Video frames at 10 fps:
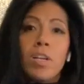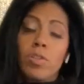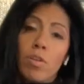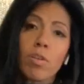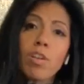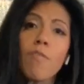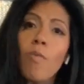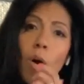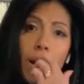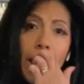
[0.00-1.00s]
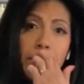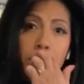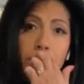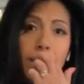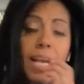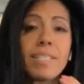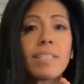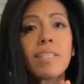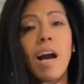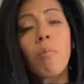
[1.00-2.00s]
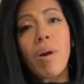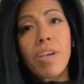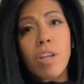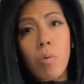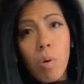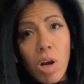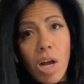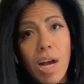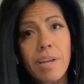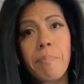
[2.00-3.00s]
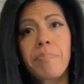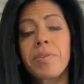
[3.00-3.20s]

So those are 4 exercises I want you to work on